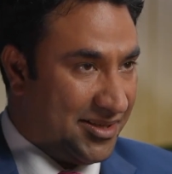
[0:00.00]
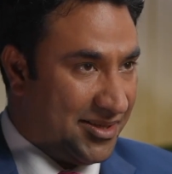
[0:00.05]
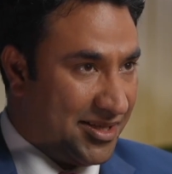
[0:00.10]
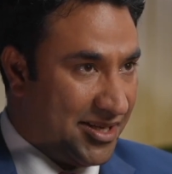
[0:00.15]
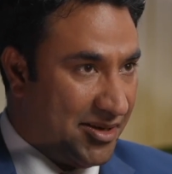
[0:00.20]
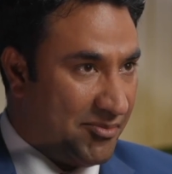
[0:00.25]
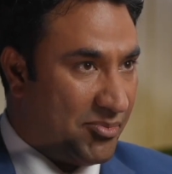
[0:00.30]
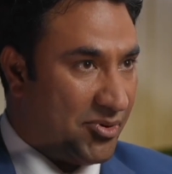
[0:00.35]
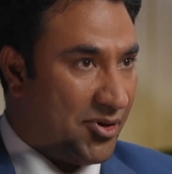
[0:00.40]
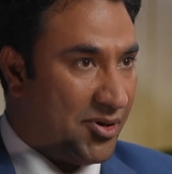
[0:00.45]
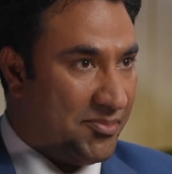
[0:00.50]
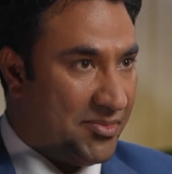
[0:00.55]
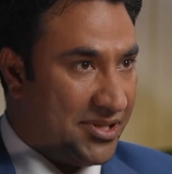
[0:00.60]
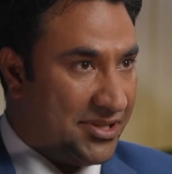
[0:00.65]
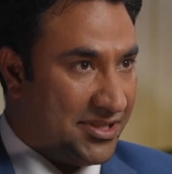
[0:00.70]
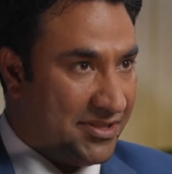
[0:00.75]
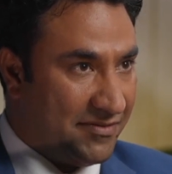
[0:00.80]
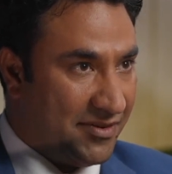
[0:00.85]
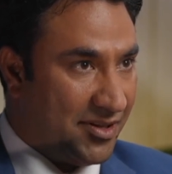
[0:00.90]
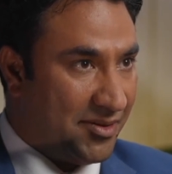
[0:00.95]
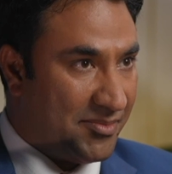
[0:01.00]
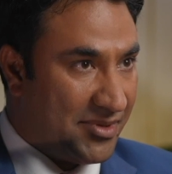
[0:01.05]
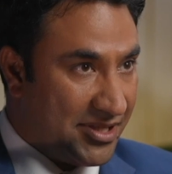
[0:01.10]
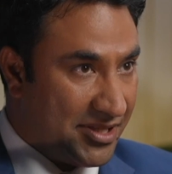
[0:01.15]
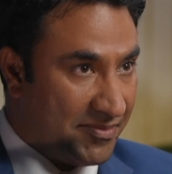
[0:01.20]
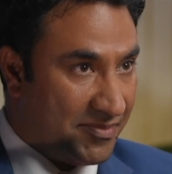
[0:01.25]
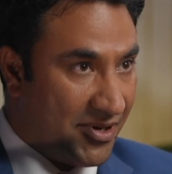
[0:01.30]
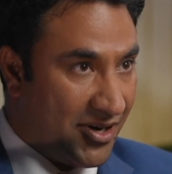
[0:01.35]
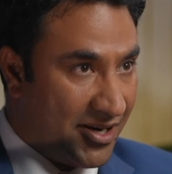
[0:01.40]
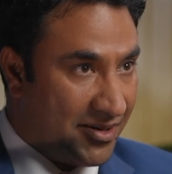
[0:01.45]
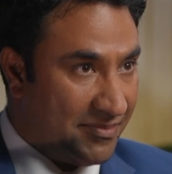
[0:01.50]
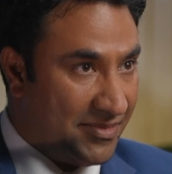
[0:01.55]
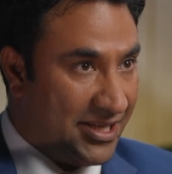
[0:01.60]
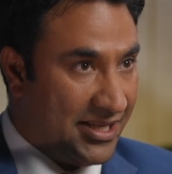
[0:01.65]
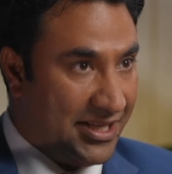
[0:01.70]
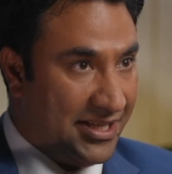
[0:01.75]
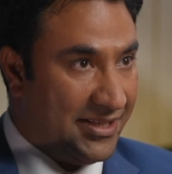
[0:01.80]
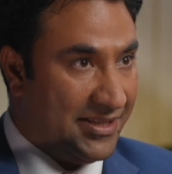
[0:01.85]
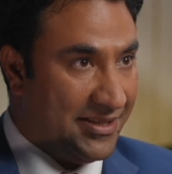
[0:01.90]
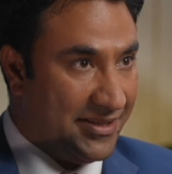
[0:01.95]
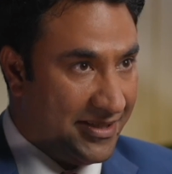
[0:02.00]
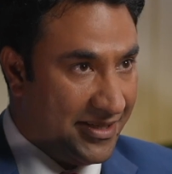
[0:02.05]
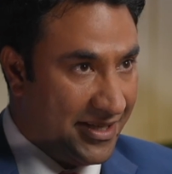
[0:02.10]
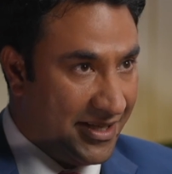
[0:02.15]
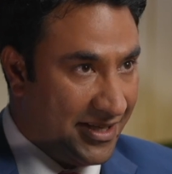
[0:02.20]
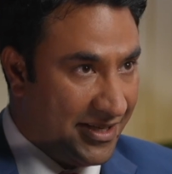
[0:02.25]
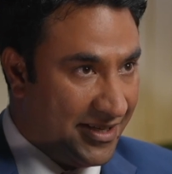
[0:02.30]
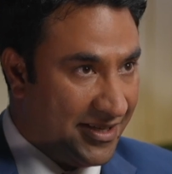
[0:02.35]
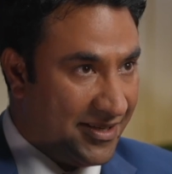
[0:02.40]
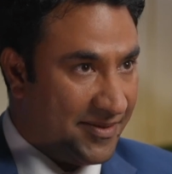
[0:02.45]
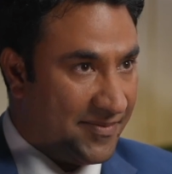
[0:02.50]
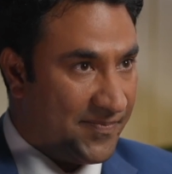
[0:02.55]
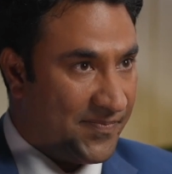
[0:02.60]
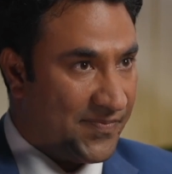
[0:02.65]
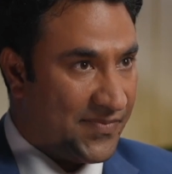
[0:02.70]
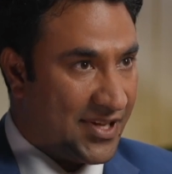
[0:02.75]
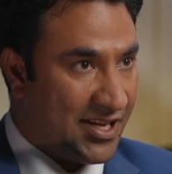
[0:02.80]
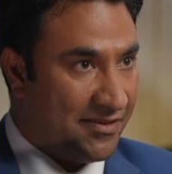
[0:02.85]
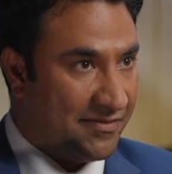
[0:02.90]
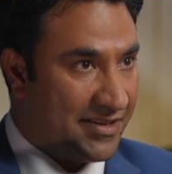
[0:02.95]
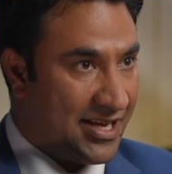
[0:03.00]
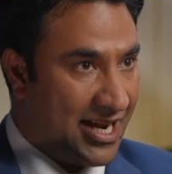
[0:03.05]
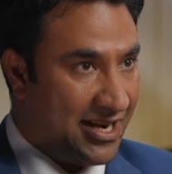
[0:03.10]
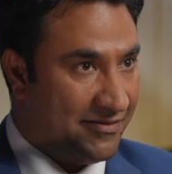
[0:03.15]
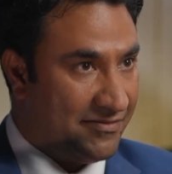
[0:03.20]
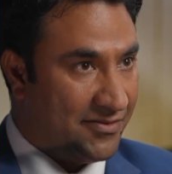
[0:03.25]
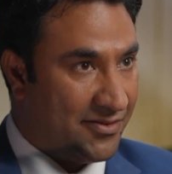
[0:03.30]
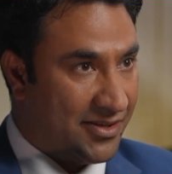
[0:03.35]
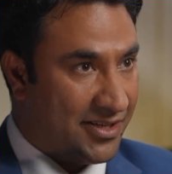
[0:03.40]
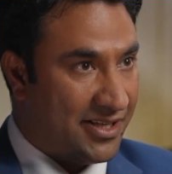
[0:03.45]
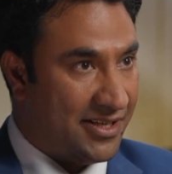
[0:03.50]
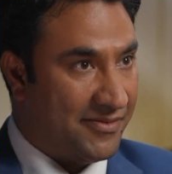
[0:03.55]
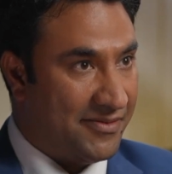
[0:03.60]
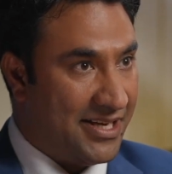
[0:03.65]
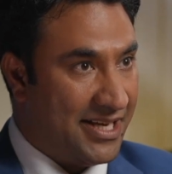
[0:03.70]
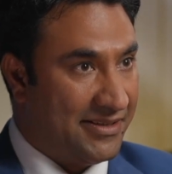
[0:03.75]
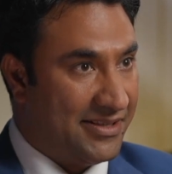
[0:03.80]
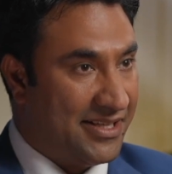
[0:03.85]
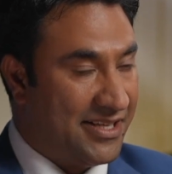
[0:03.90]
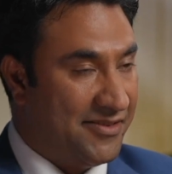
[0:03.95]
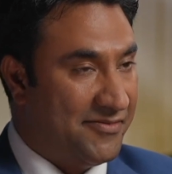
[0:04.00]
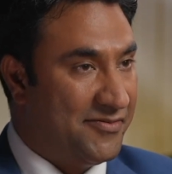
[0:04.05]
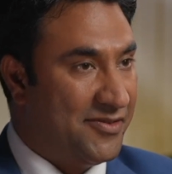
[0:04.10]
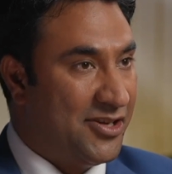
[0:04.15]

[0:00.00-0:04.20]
Employment Development Department, EDD, of California, we had gave